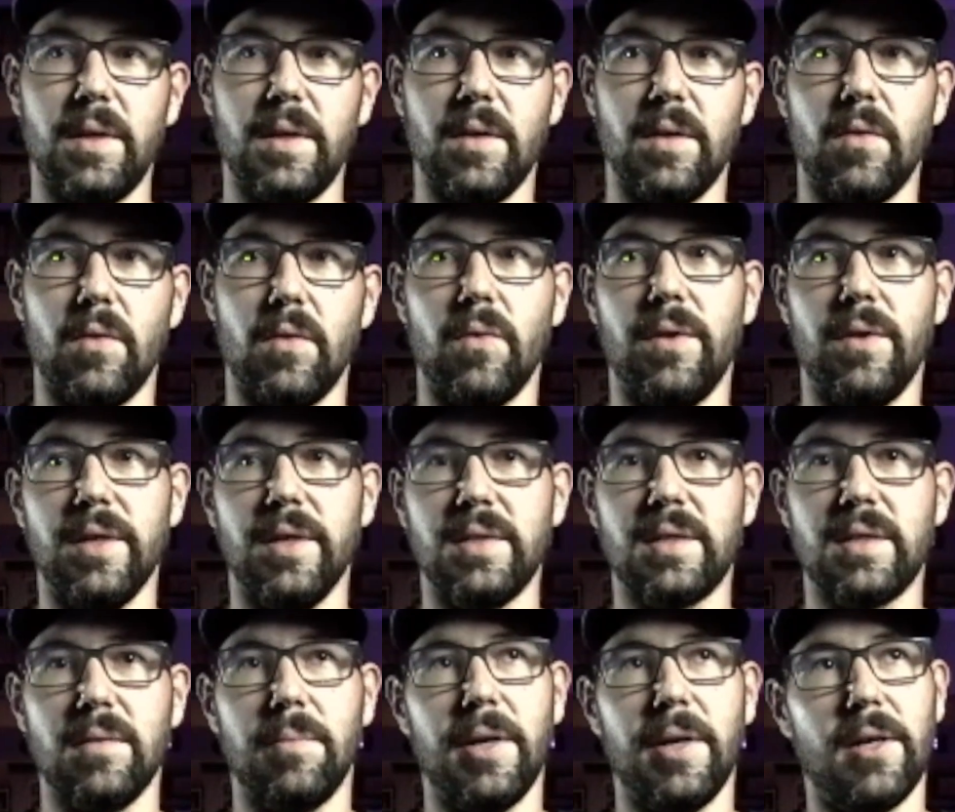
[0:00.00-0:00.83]
this
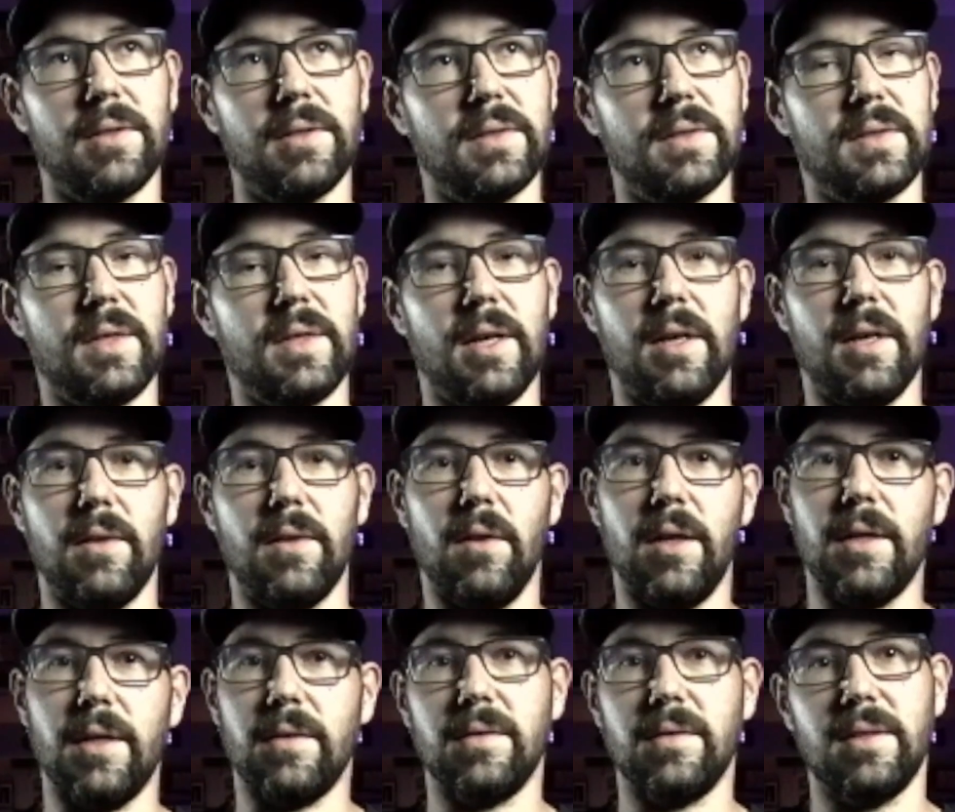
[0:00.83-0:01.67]
compared to, say,
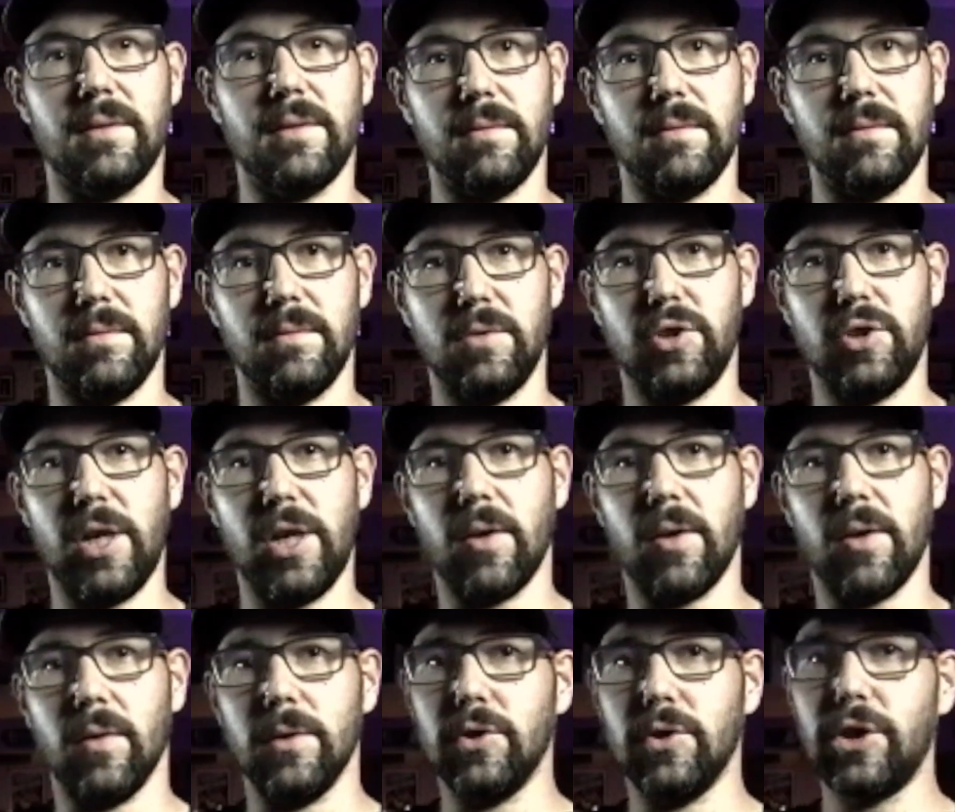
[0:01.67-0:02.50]
like
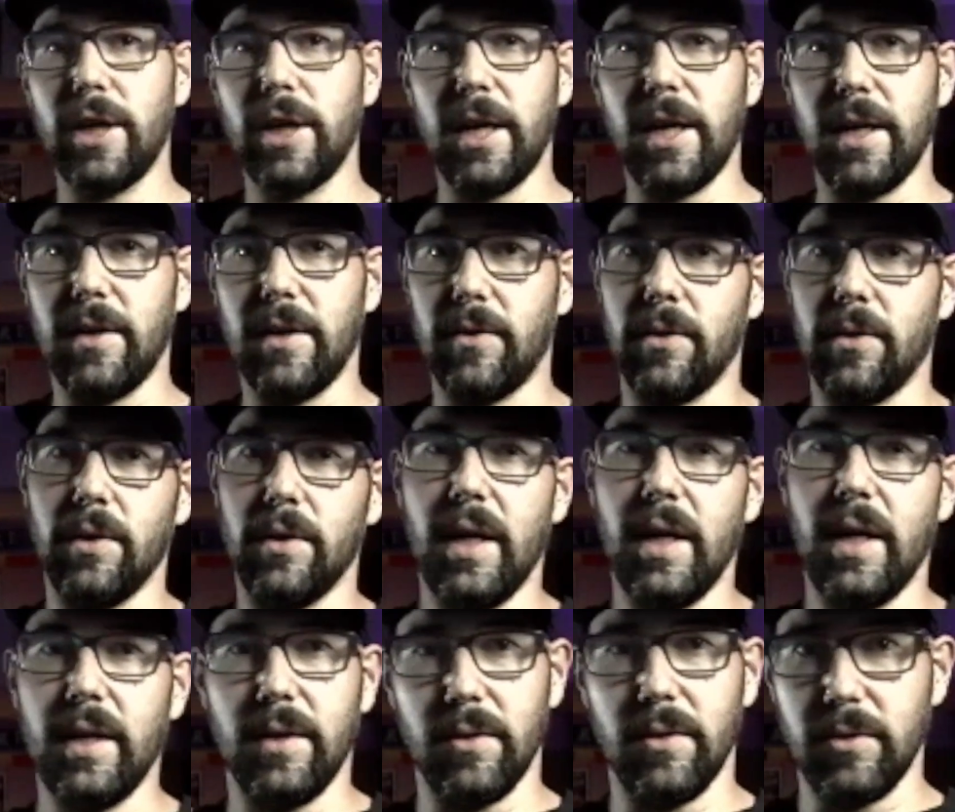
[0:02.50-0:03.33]
Django Unchained or
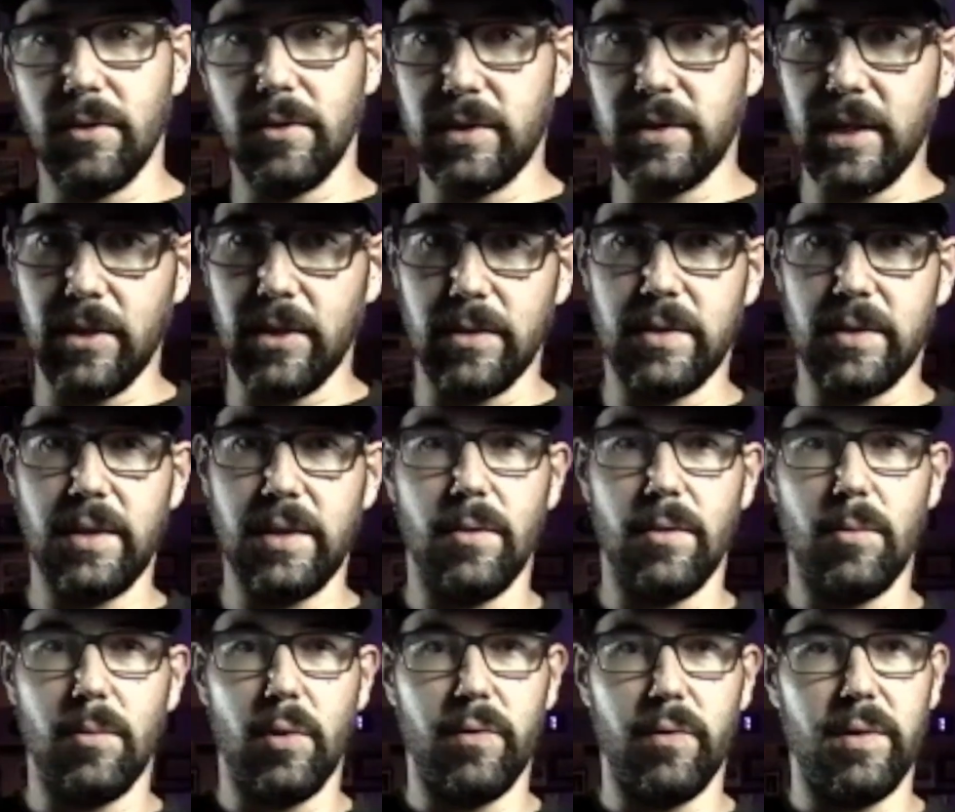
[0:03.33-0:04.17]
any other
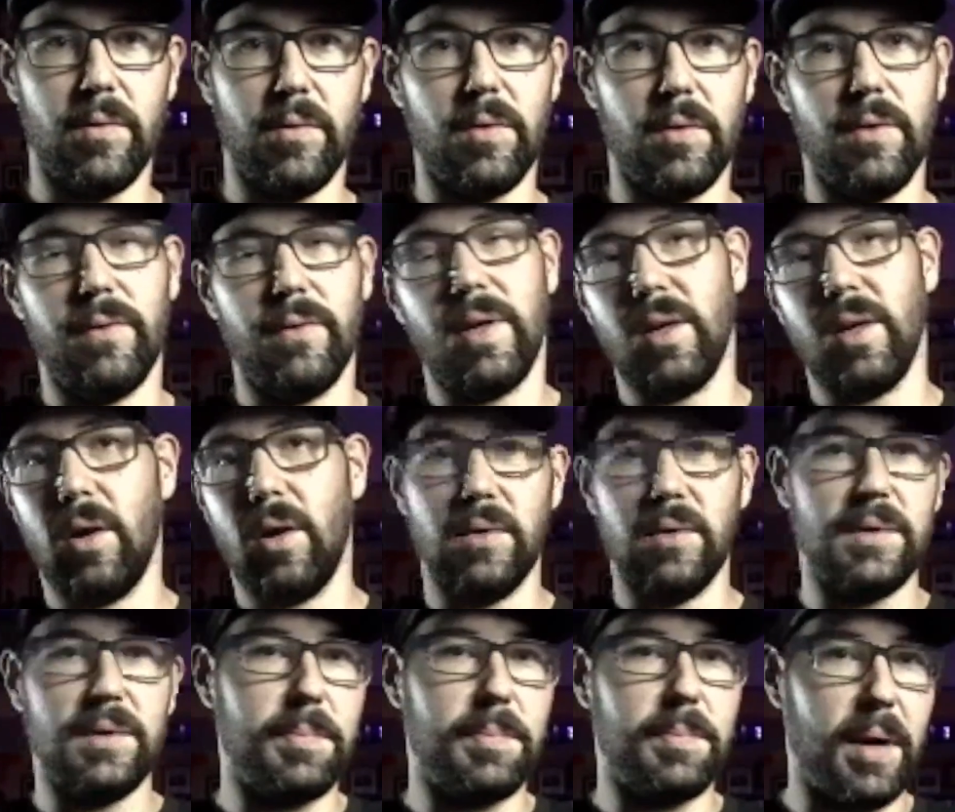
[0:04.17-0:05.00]
Tarantino movie where you've got all
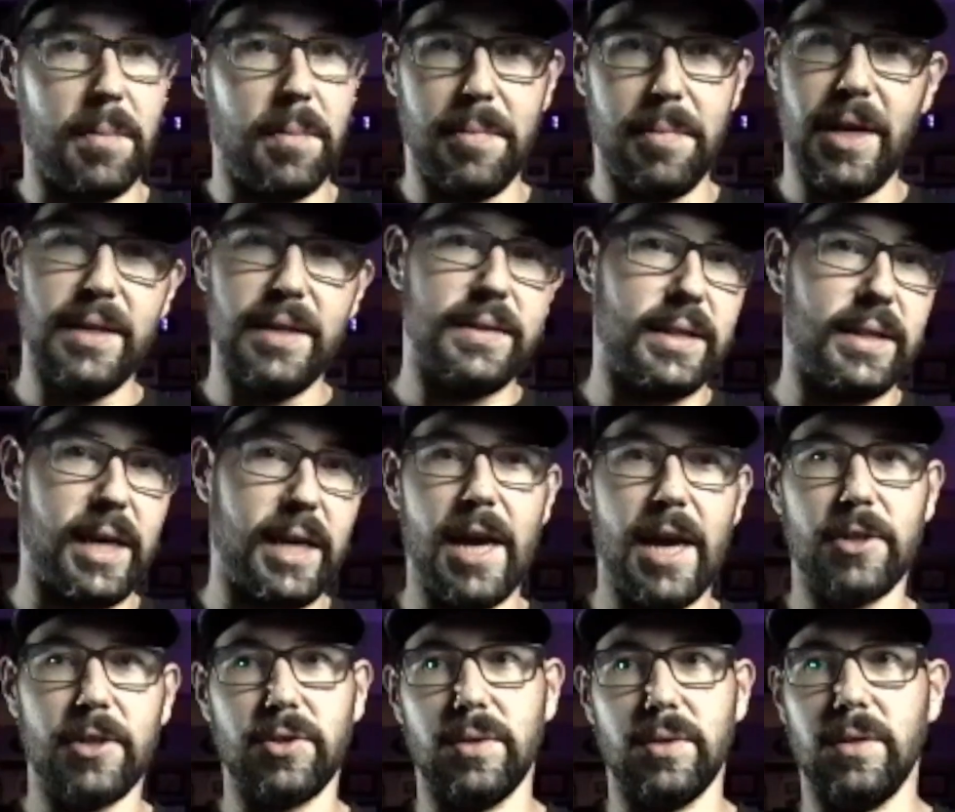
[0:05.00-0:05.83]
this bombastic
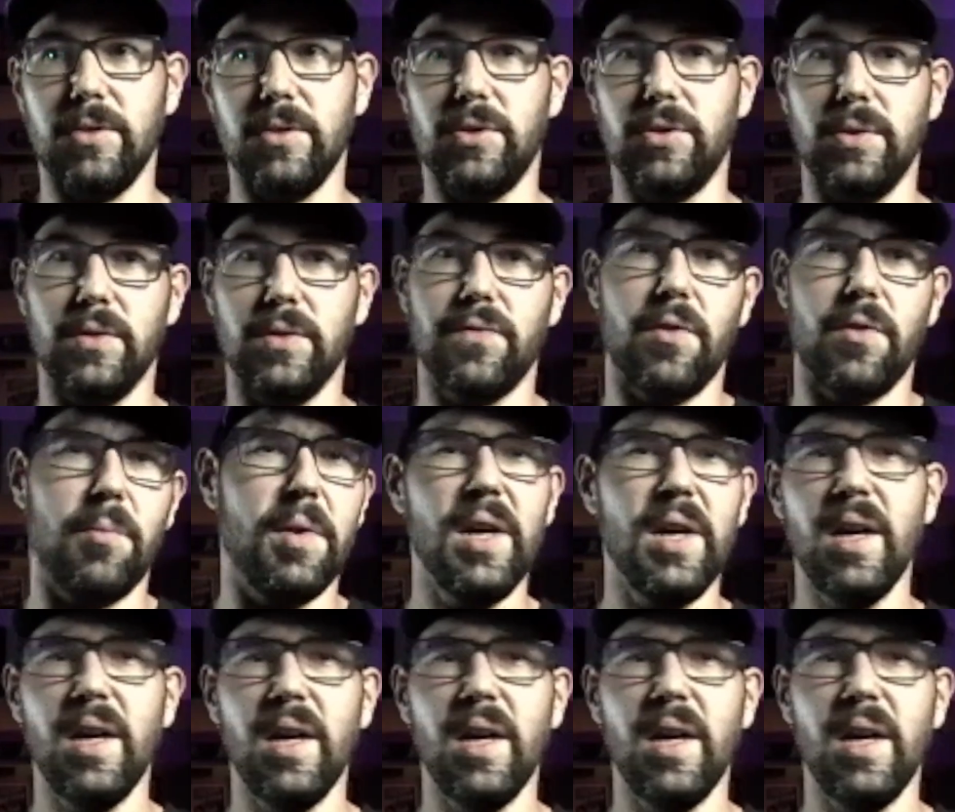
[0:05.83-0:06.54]
action to choose from.